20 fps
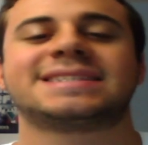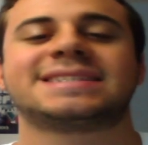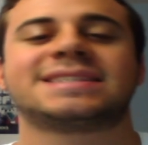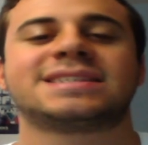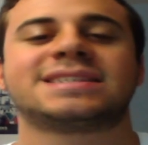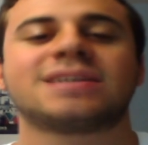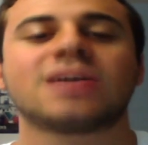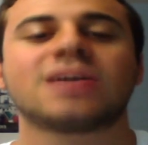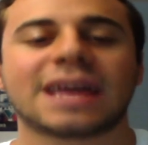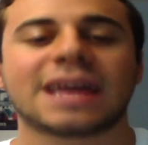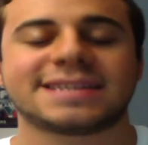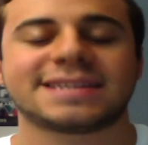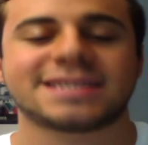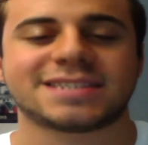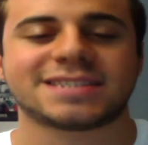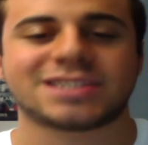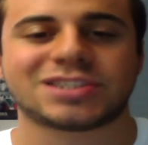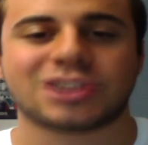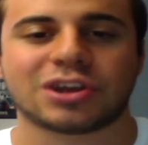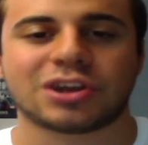still gets the
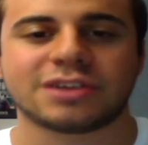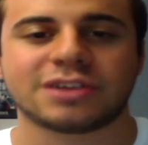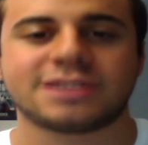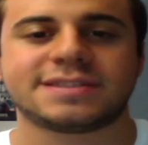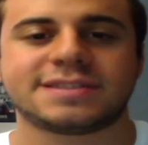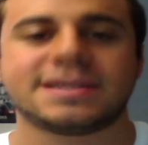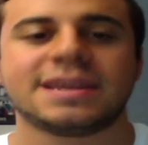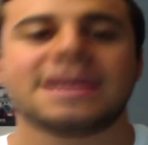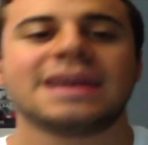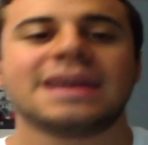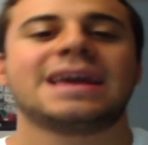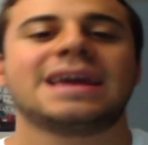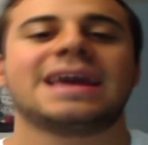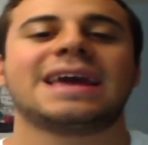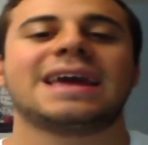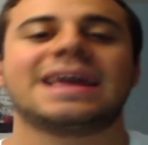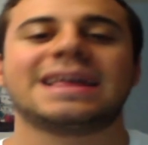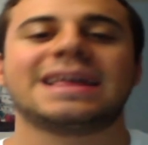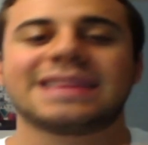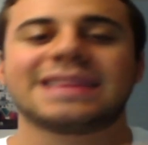starts
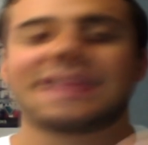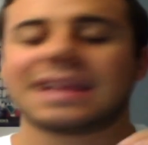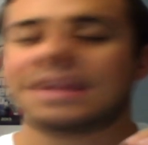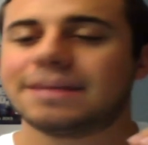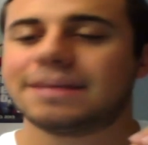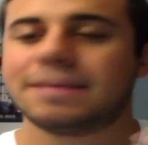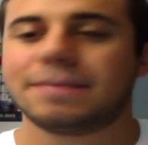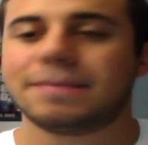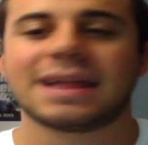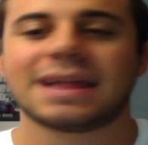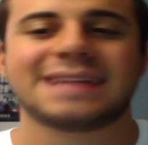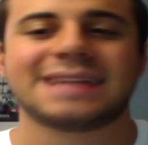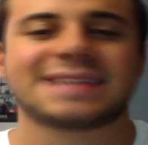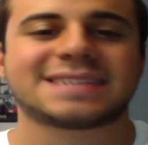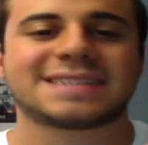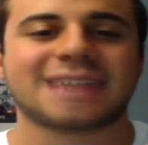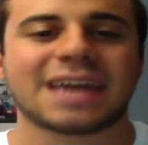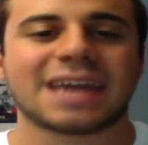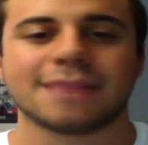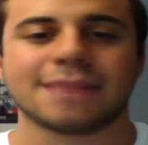in Milan's
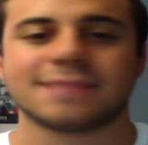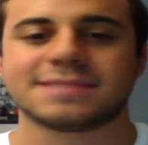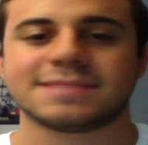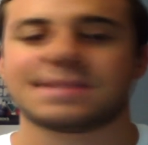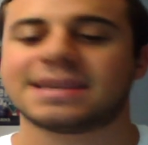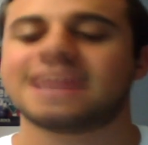games.